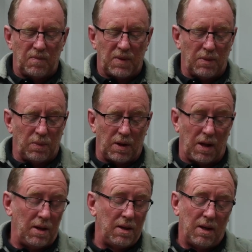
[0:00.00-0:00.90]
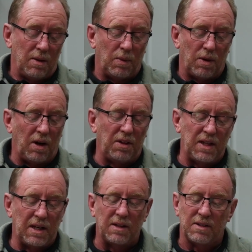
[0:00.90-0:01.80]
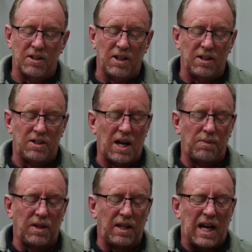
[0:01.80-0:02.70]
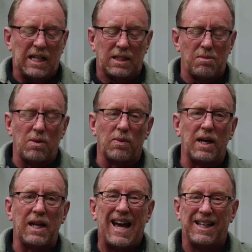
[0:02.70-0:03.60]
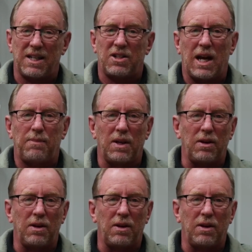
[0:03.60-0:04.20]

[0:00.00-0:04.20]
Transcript: what, what I think is a, a chapter that has to be read as a chapter,